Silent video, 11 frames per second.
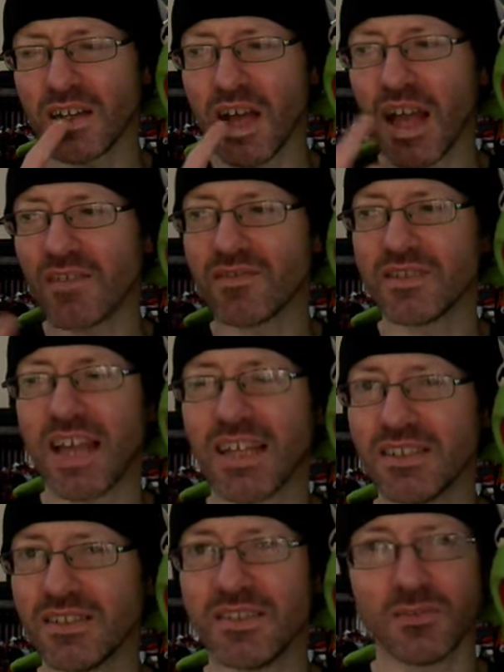I haven't
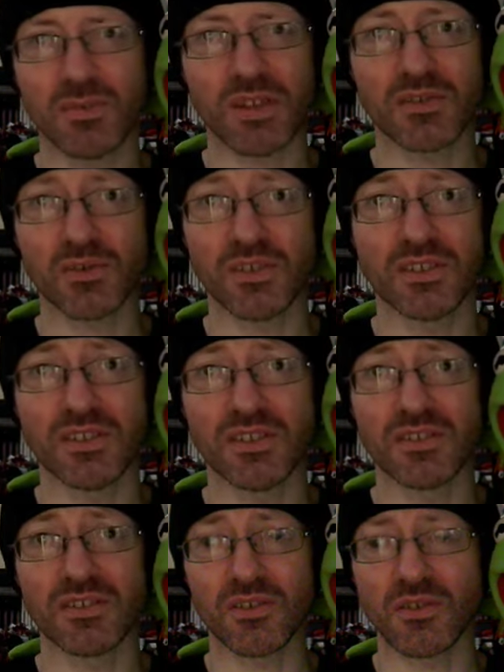had Disney Plus all these
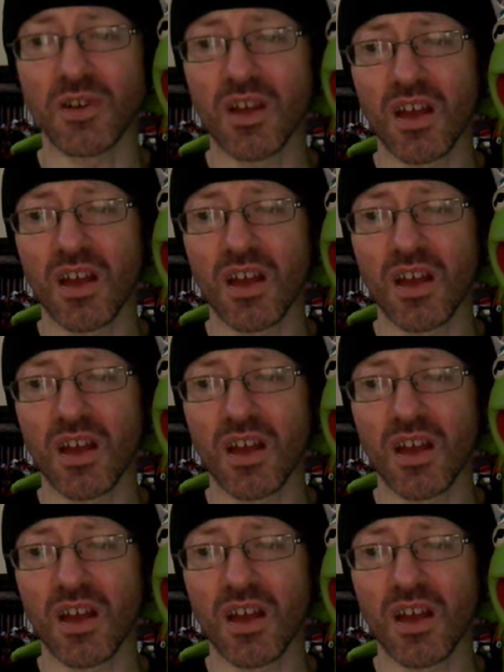years, so.